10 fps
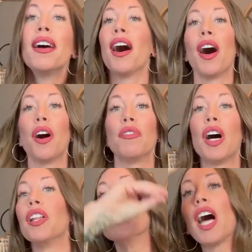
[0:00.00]
of
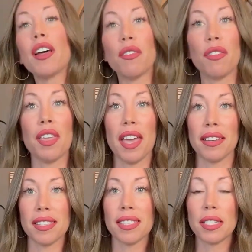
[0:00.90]
a lot of
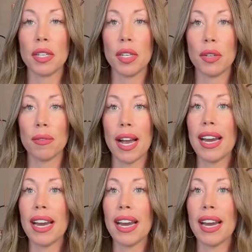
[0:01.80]
things, right?